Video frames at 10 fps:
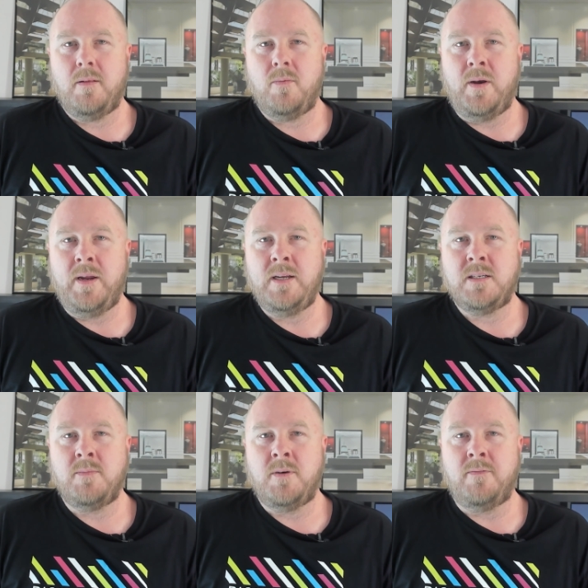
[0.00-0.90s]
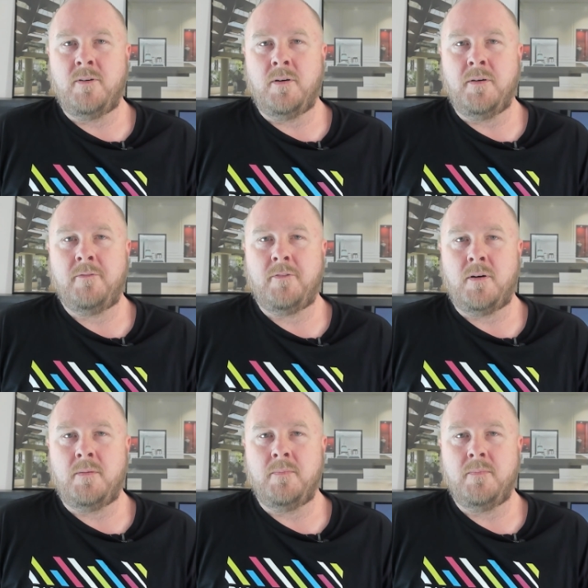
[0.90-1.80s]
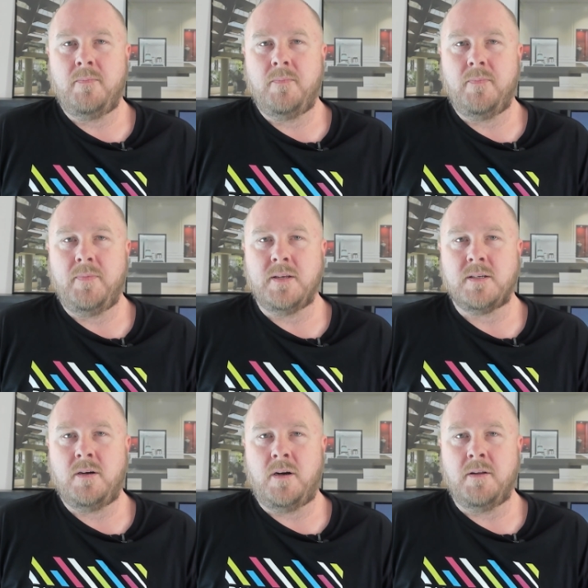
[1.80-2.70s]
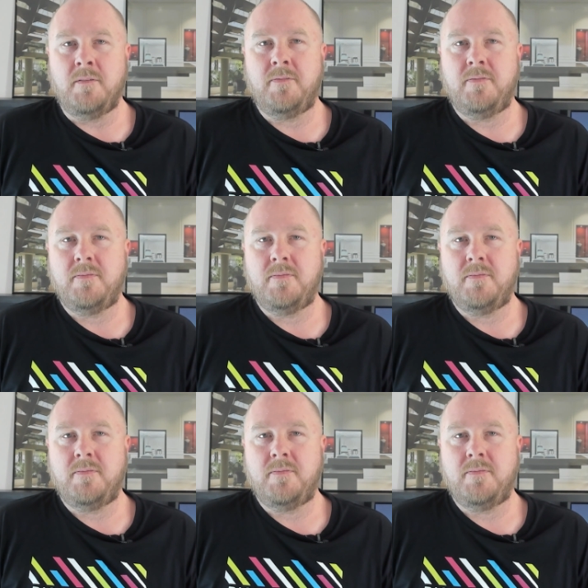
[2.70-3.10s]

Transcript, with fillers: we need to move on from this kind of,